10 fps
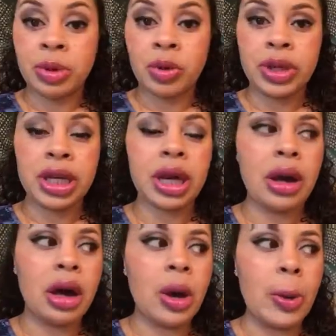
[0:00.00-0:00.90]
for a
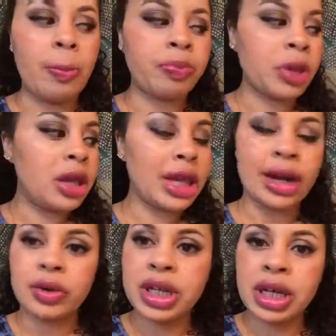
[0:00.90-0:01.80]
week.
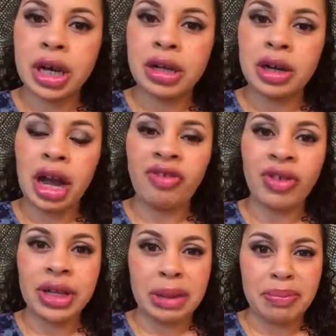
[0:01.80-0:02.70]
That green color, I
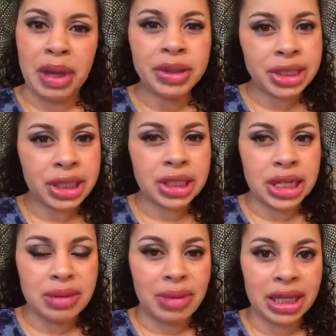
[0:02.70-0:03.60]
felt like melted
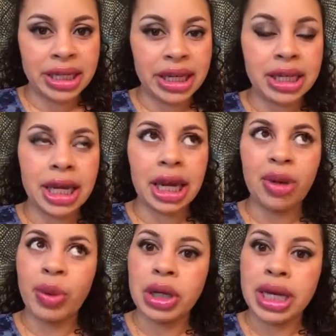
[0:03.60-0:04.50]
in my lid. Like,
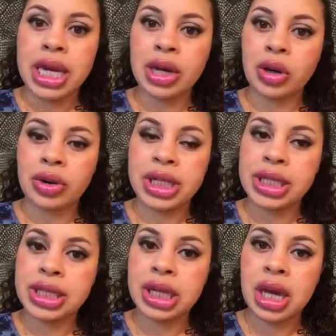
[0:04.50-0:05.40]
I felt like it
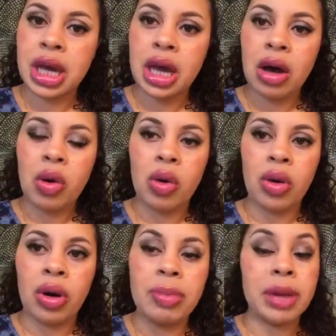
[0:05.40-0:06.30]
creased,
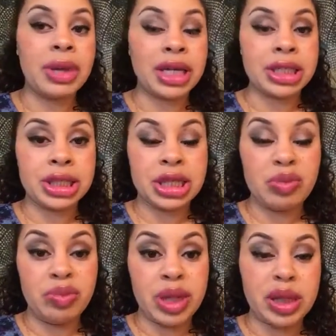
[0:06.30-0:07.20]
or maybe I just
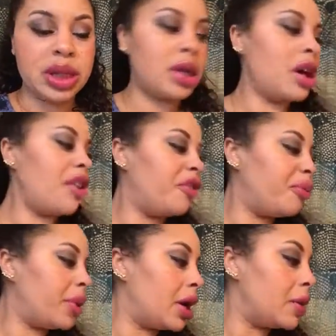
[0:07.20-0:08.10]
didn't blend it
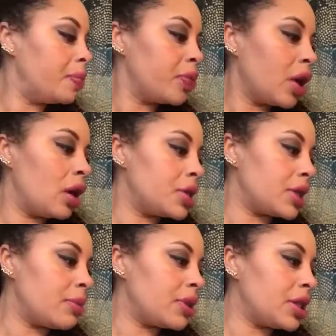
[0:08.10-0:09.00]
enough. But
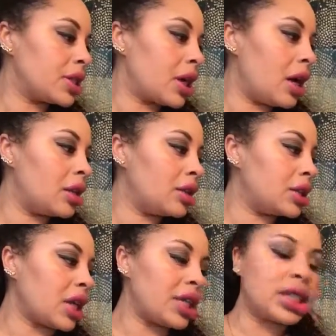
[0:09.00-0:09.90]
some of these
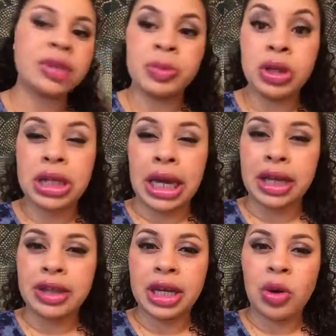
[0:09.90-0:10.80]
colors, I just feel
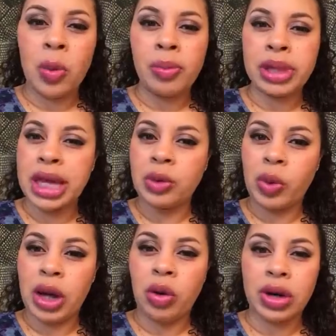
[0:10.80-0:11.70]
like they don't blend
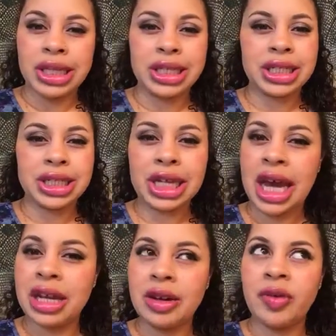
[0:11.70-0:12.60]
well, or they just
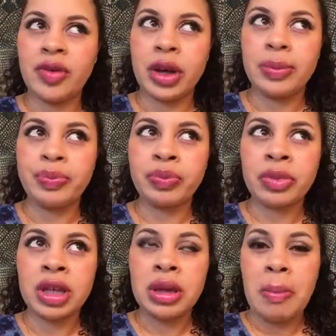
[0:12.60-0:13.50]
kind of
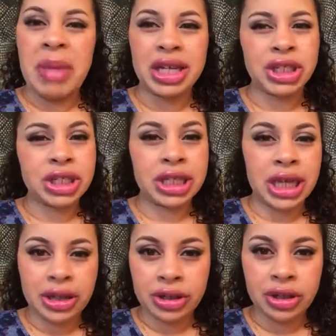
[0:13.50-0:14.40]
mesh
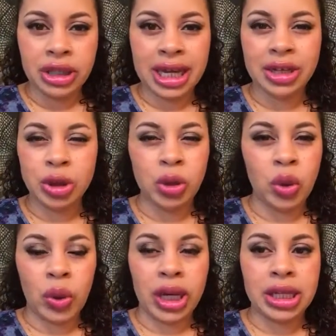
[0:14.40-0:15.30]
together like too
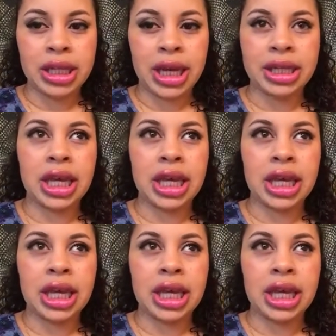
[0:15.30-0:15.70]
quickly. Like